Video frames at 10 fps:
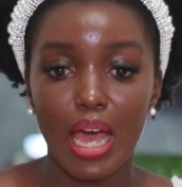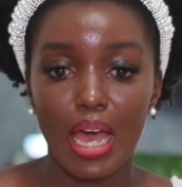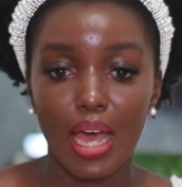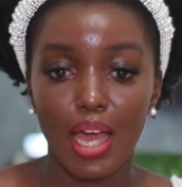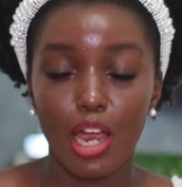
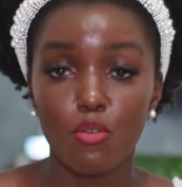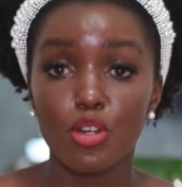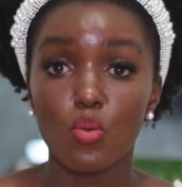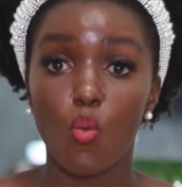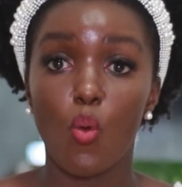a
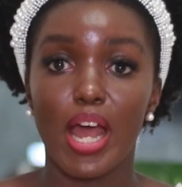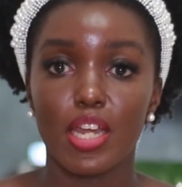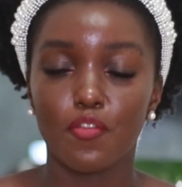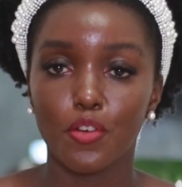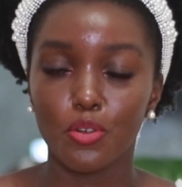
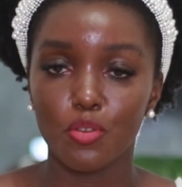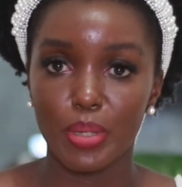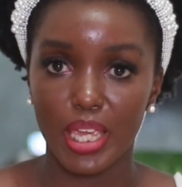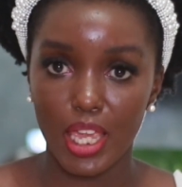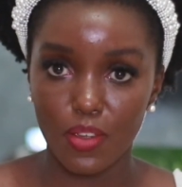reward for good
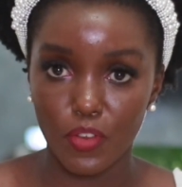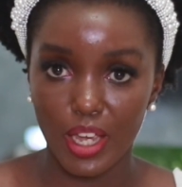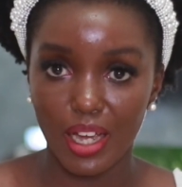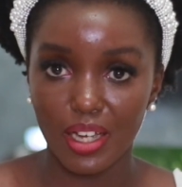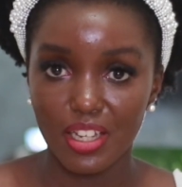
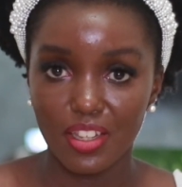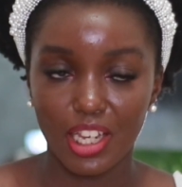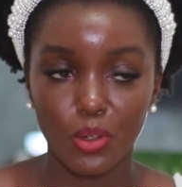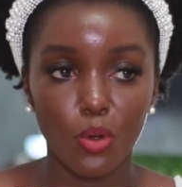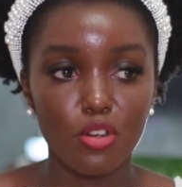behavior.
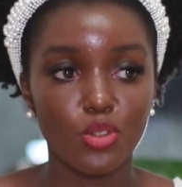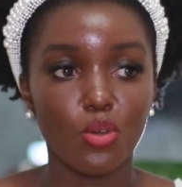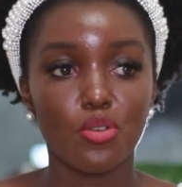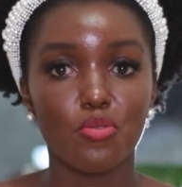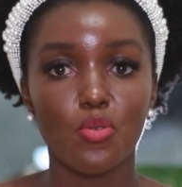That God is going to